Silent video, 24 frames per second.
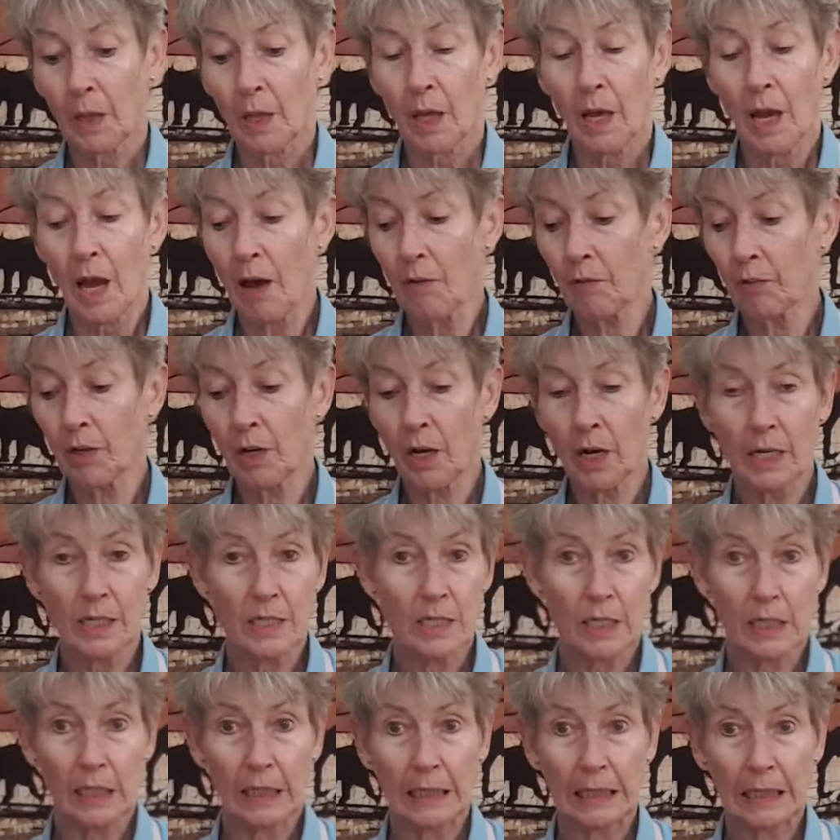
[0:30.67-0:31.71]
Have a nice
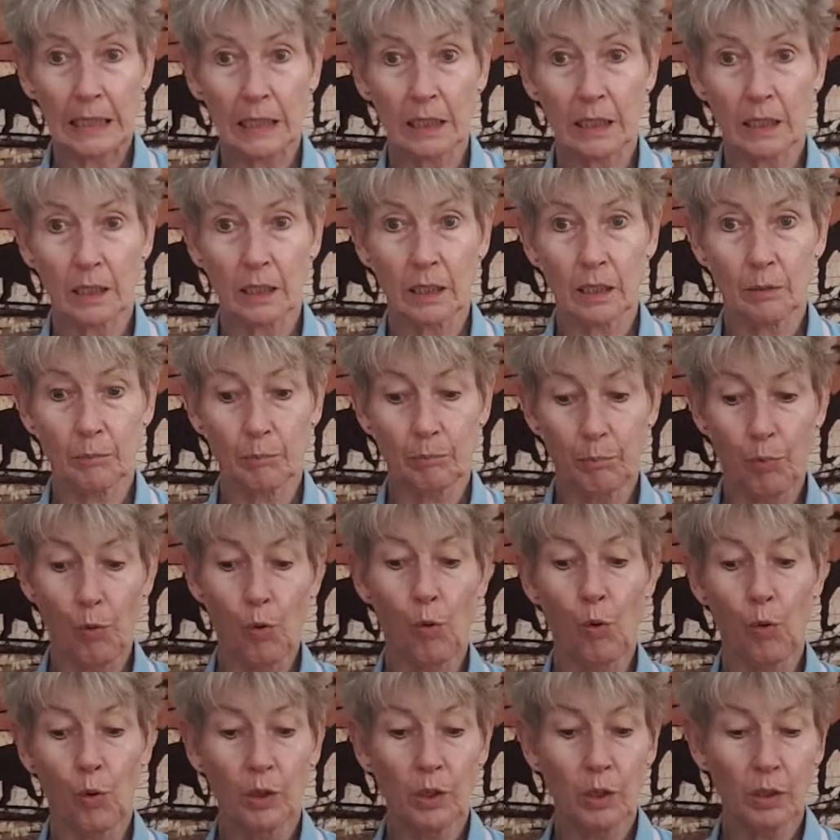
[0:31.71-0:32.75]
clean
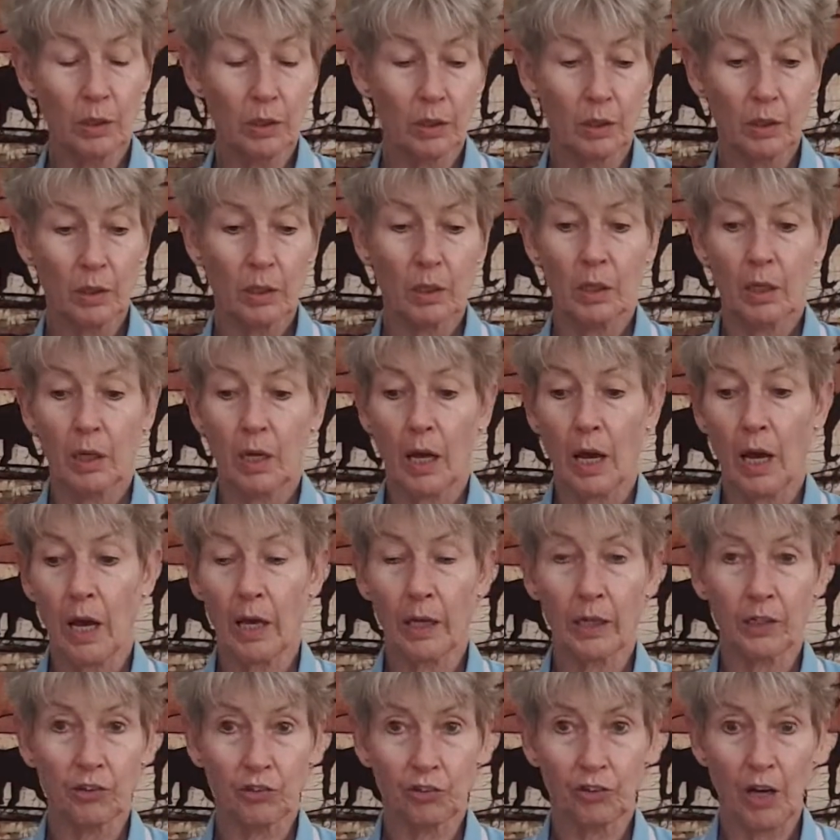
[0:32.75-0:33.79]
board and
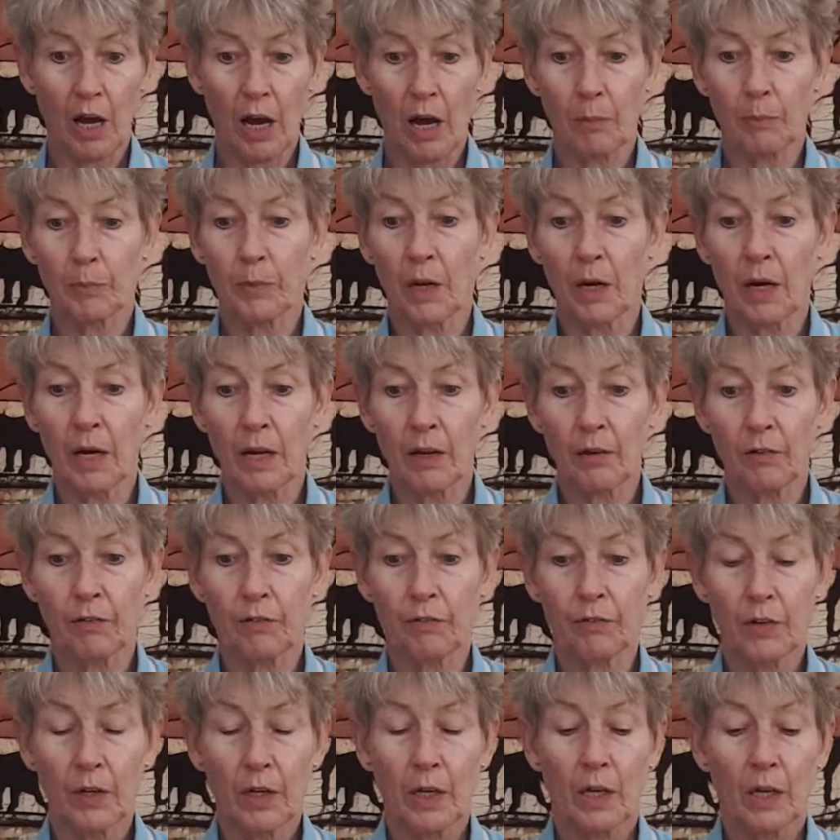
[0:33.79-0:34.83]
a sharp knife.